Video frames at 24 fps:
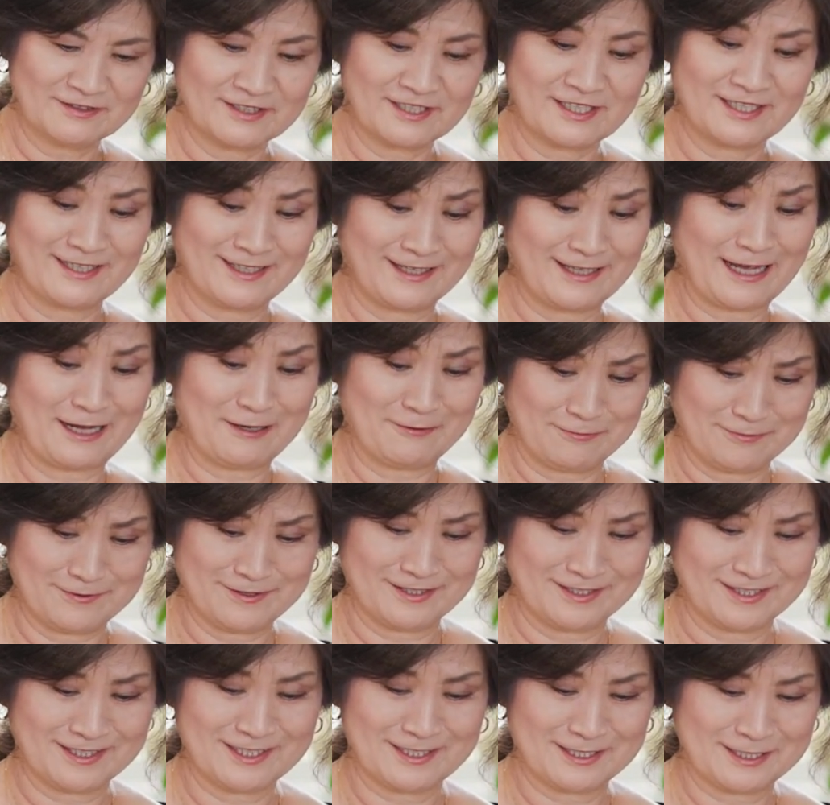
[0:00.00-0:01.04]
And that
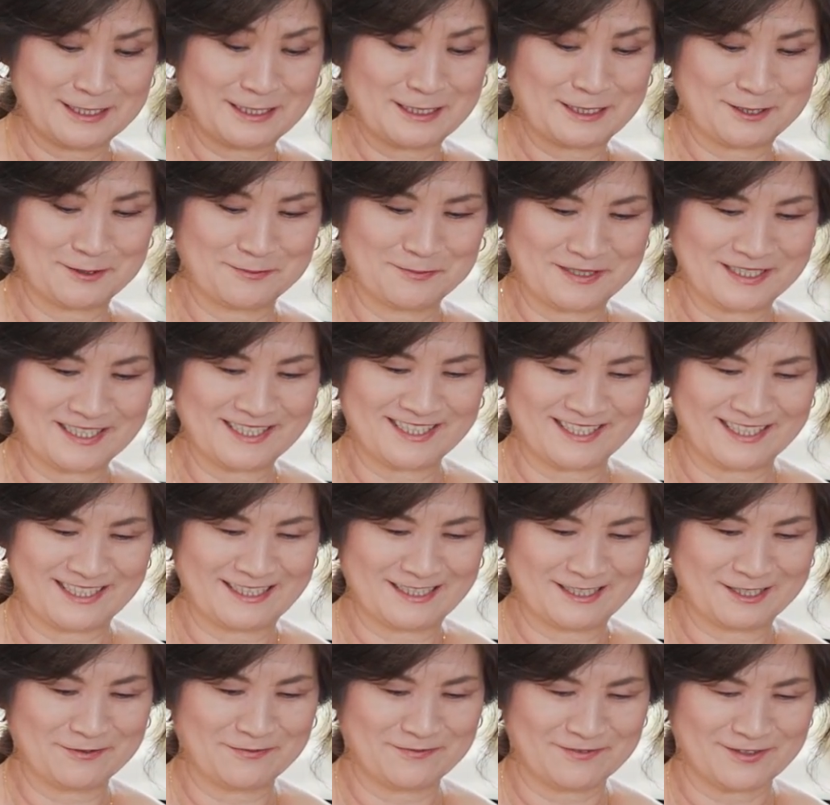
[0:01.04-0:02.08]
was sesame
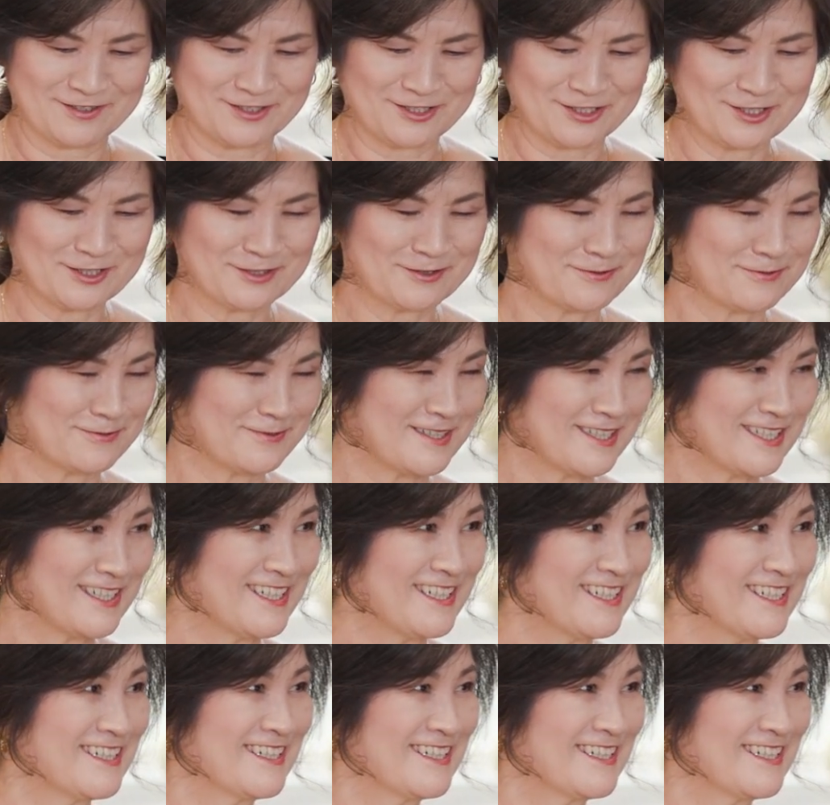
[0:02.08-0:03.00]
seeds first, right?